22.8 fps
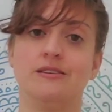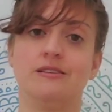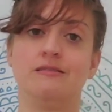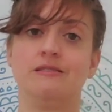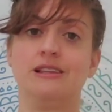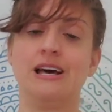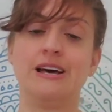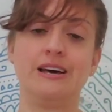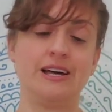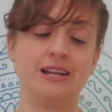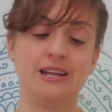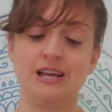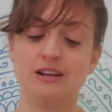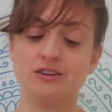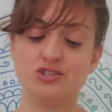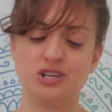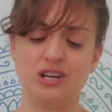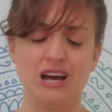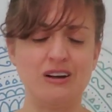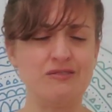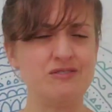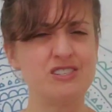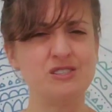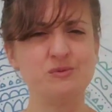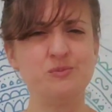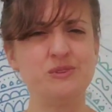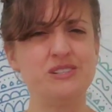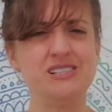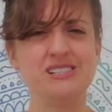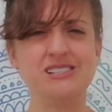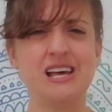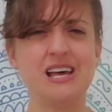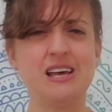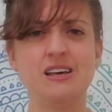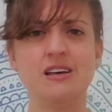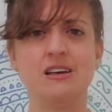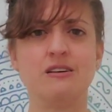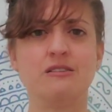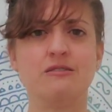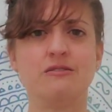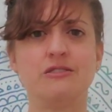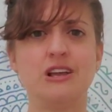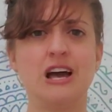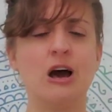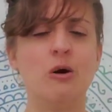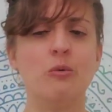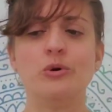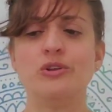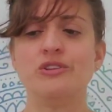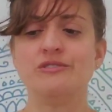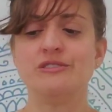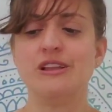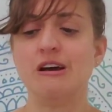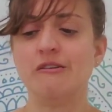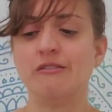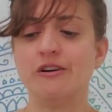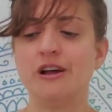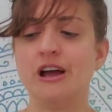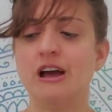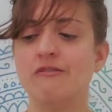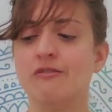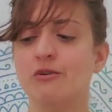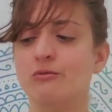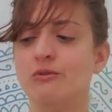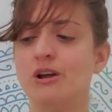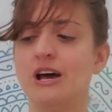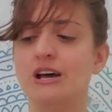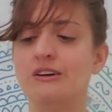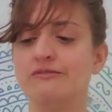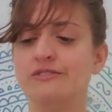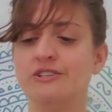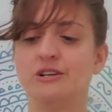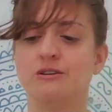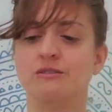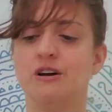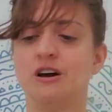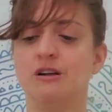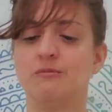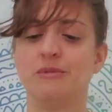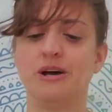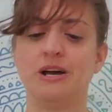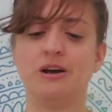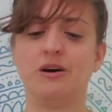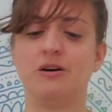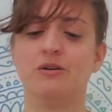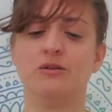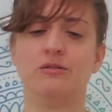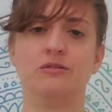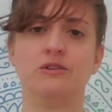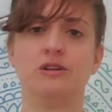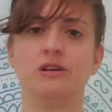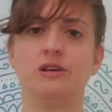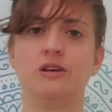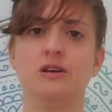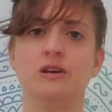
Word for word: That kind of energy. I've just been saved. I would never have arrived here on my own.